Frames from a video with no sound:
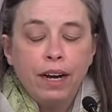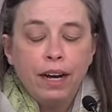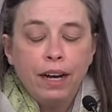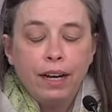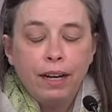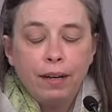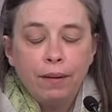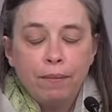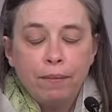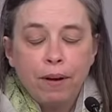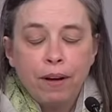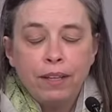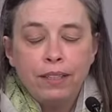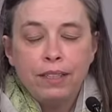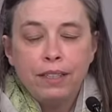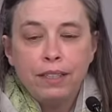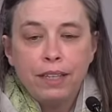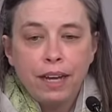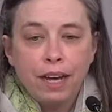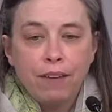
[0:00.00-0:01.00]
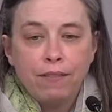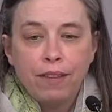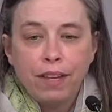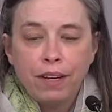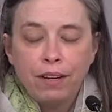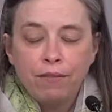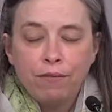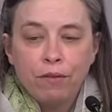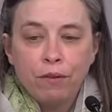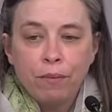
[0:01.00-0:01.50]
I didn't have
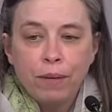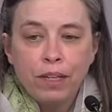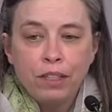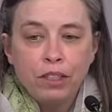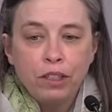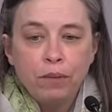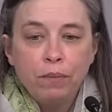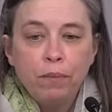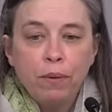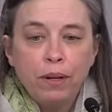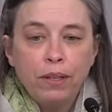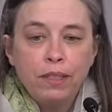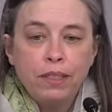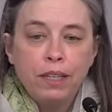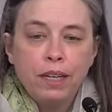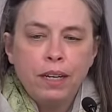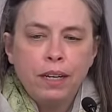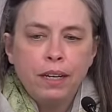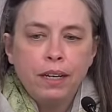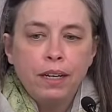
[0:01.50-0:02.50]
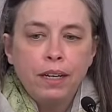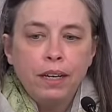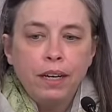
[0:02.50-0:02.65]
that information, but